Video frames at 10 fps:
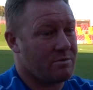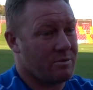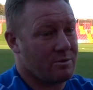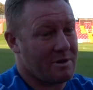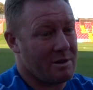It
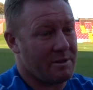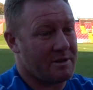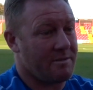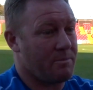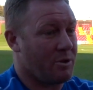was a little
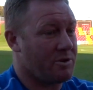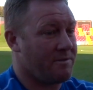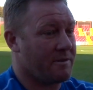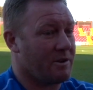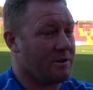bit more
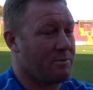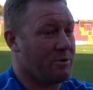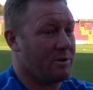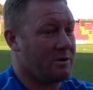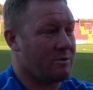difficult,
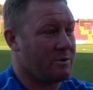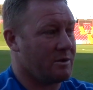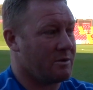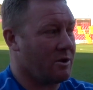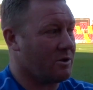but
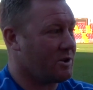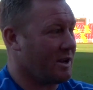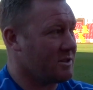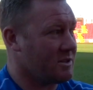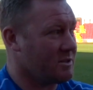we got
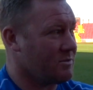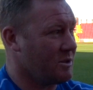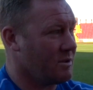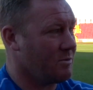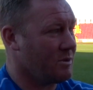chances, and
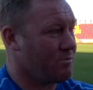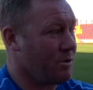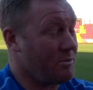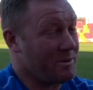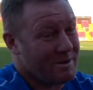we
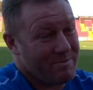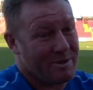probably